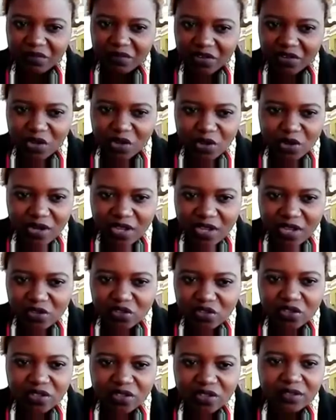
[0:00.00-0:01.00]

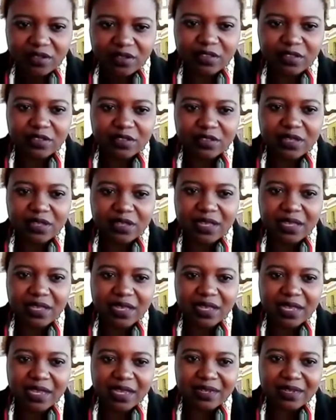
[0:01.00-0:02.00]
regulations
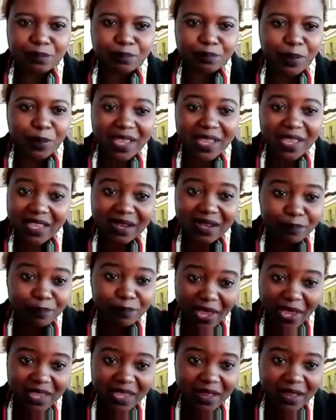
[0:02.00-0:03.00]
and
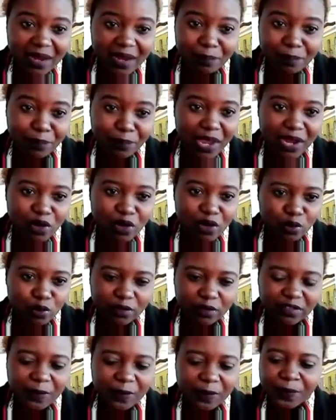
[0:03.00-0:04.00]
bylaws,